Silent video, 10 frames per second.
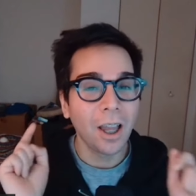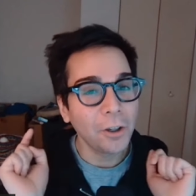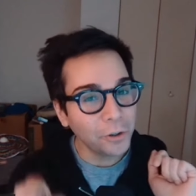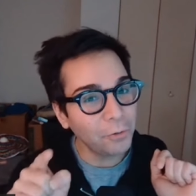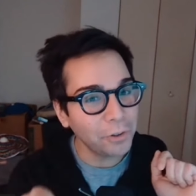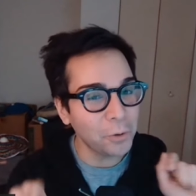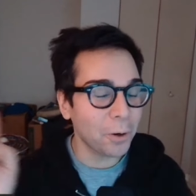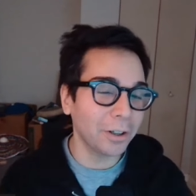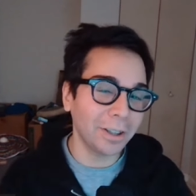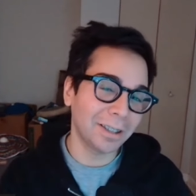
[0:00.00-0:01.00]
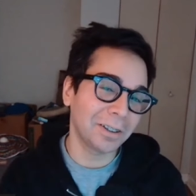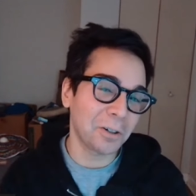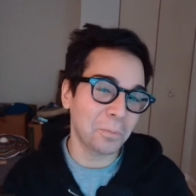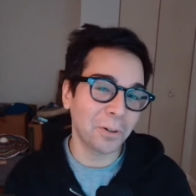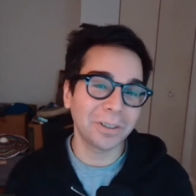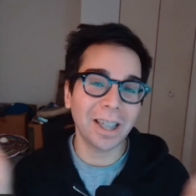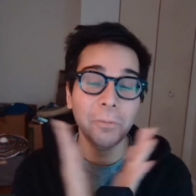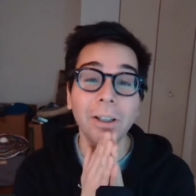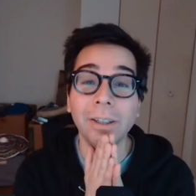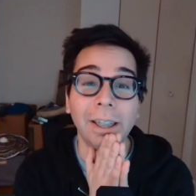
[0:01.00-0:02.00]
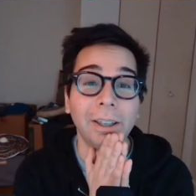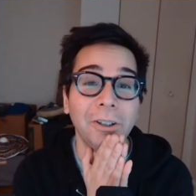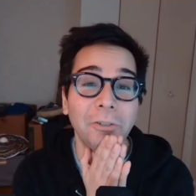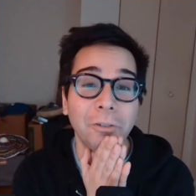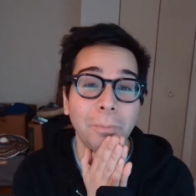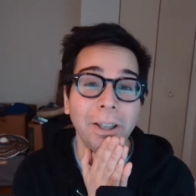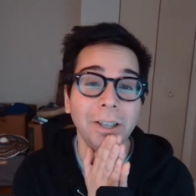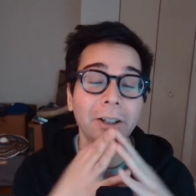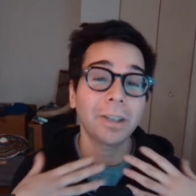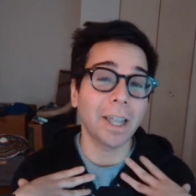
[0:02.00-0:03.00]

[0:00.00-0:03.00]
you viewer, need to know most. I want to thank you for being here.